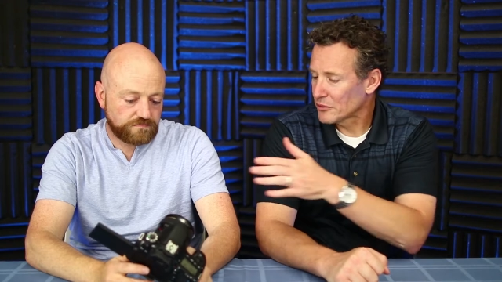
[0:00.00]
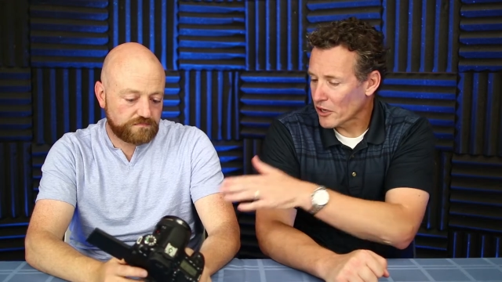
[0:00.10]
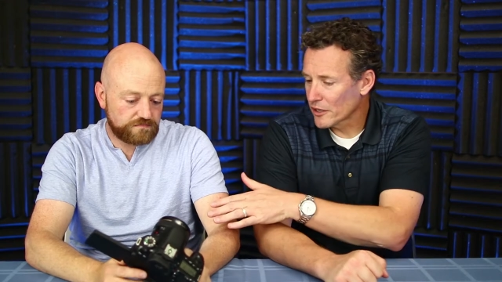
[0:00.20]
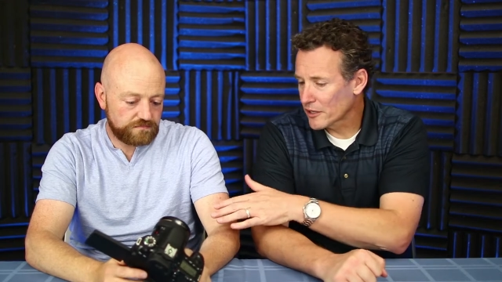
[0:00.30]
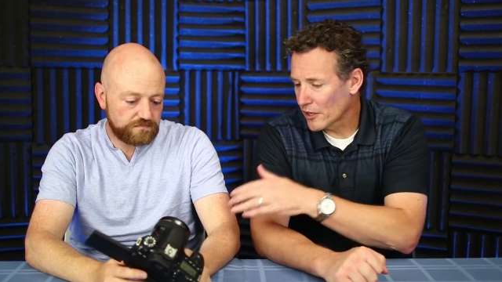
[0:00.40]
Speaker 1: I'm
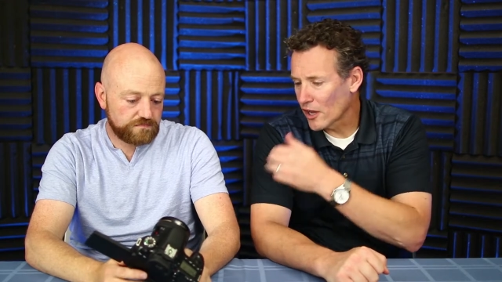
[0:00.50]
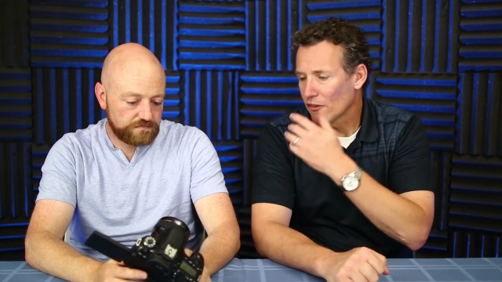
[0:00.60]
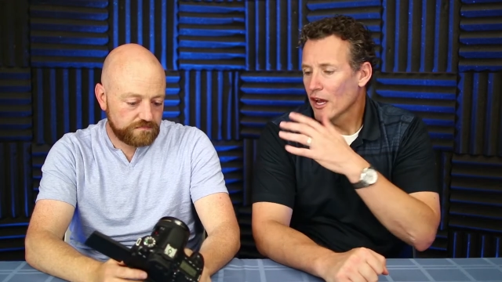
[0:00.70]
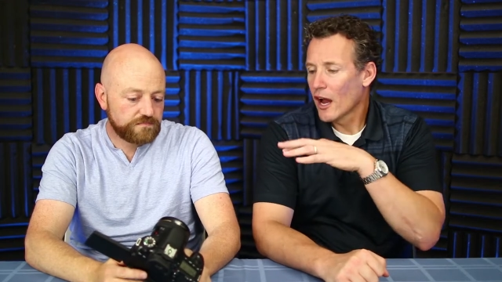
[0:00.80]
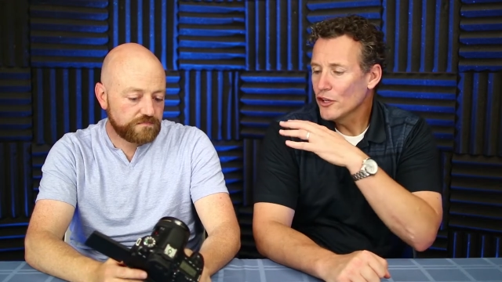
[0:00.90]
sorry to cut you
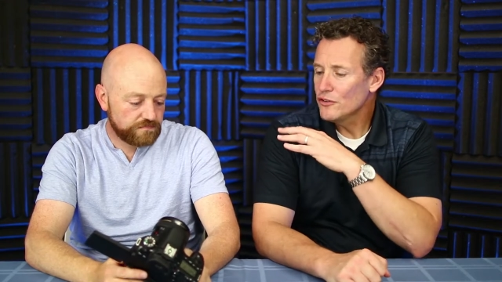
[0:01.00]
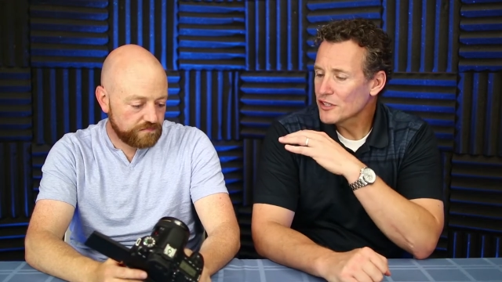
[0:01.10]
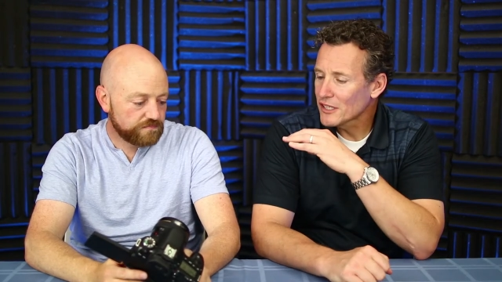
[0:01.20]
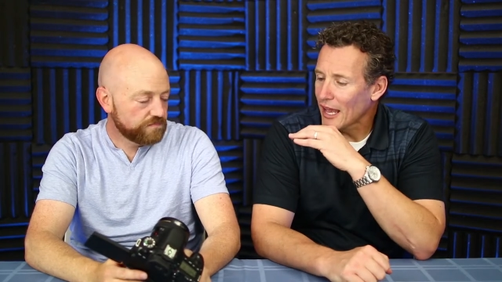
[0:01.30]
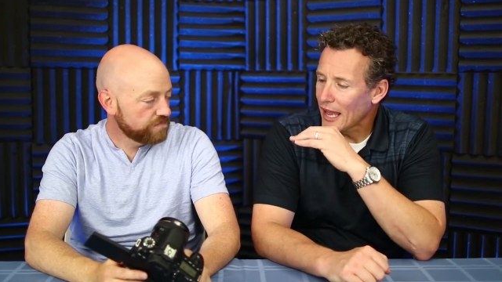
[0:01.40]
off. Are you
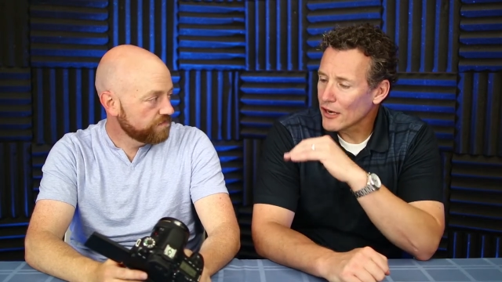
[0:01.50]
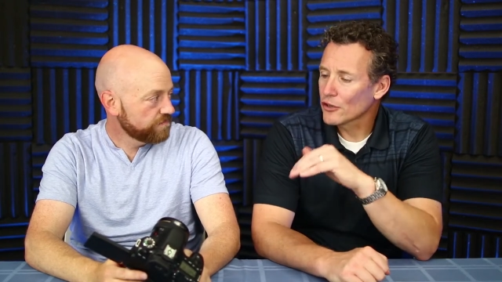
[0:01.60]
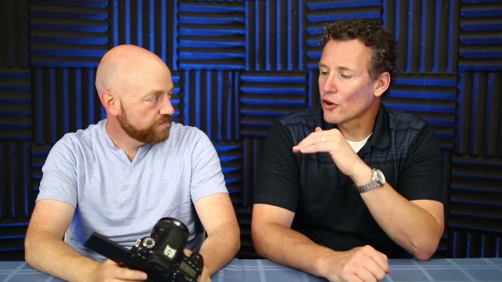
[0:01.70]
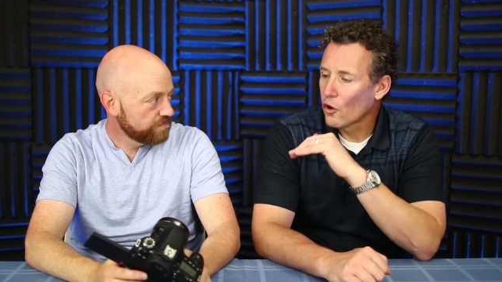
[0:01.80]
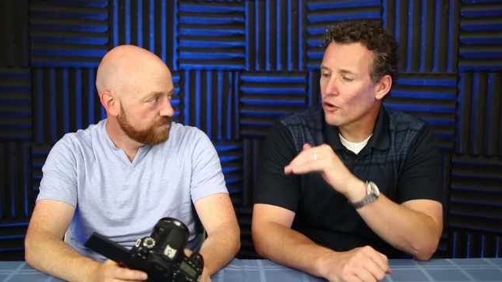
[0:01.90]
just
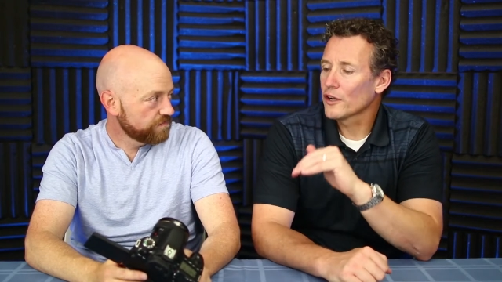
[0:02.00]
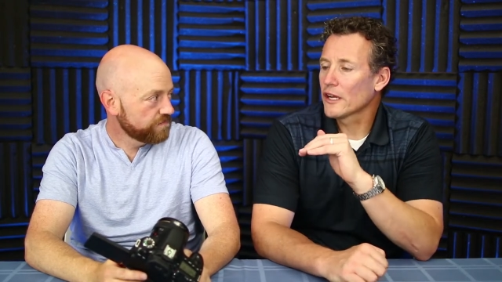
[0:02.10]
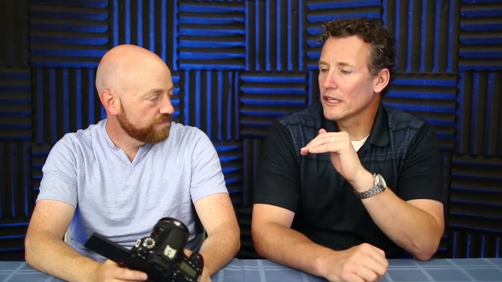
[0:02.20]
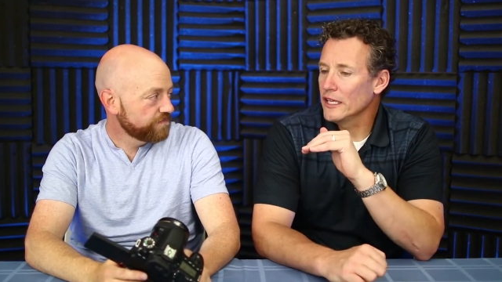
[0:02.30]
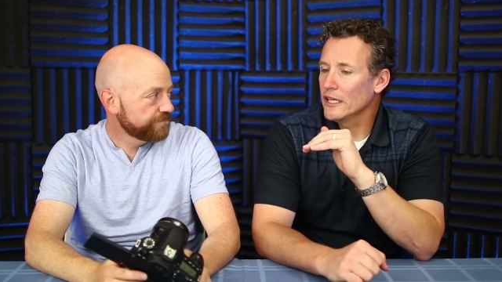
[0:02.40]

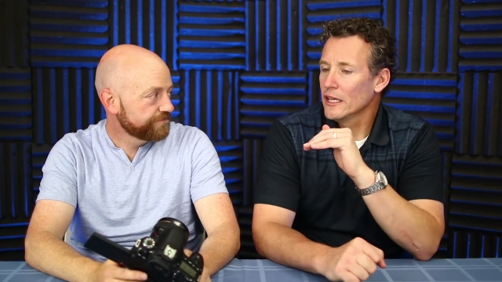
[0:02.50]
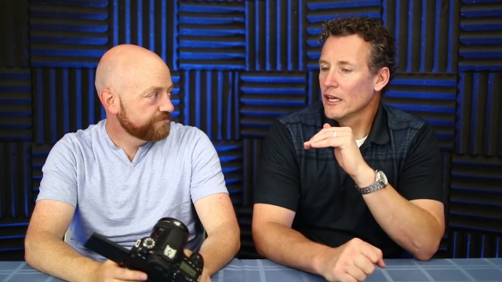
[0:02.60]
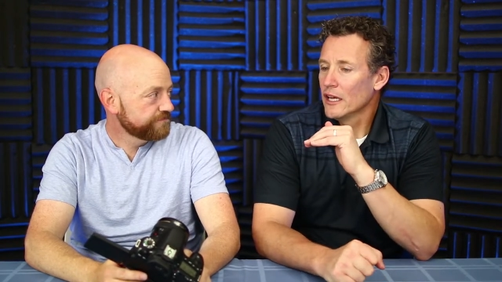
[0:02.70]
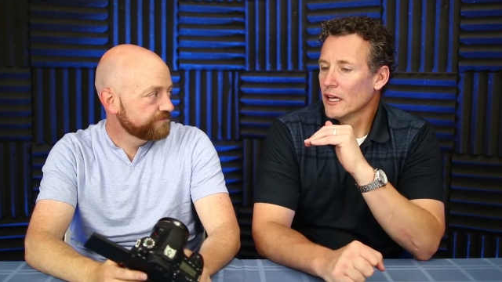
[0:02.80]
categorically